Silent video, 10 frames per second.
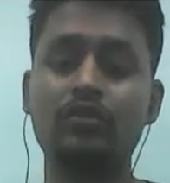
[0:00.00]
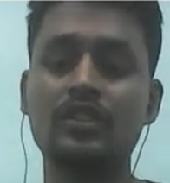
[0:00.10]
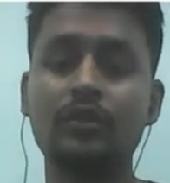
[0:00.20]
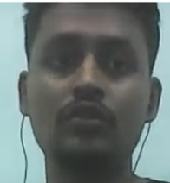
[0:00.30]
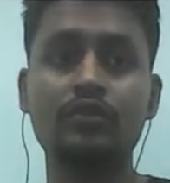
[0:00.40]

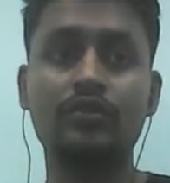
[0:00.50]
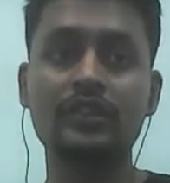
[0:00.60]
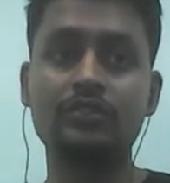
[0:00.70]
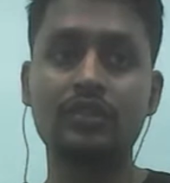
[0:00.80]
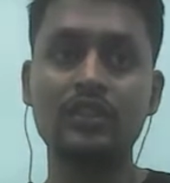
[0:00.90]
talked about
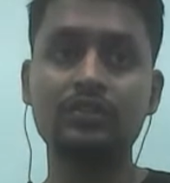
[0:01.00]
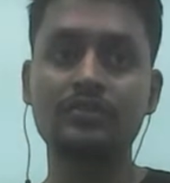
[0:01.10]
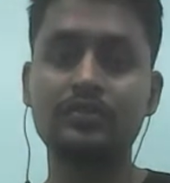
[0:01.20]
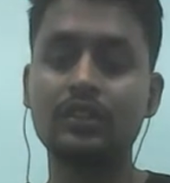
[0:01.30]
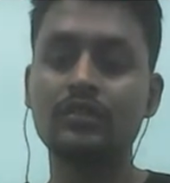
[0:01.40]
first order
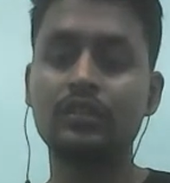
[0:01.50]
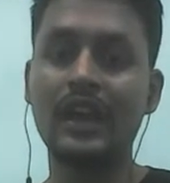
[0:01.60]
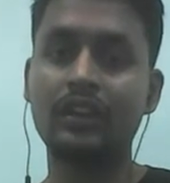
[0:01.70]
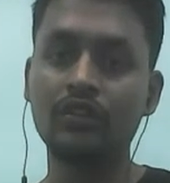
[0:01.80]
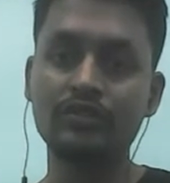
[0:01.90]
desorption
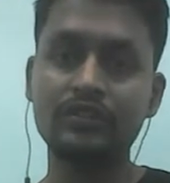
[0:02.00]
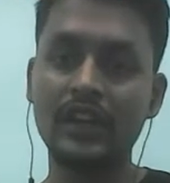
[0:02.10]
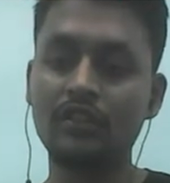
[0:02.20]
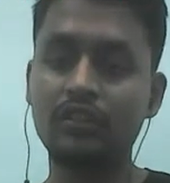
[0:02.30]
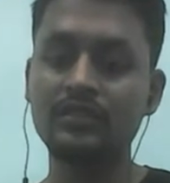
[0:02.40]
and also
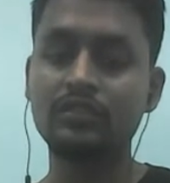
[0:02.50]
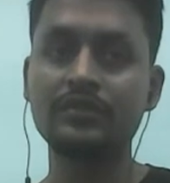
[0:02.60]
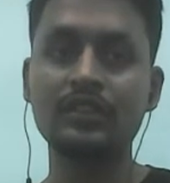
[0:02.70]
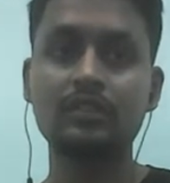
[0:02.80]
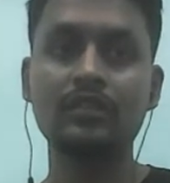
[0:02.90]
second order
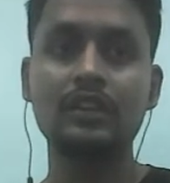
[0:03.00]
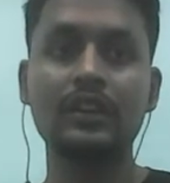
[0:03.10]
desorption.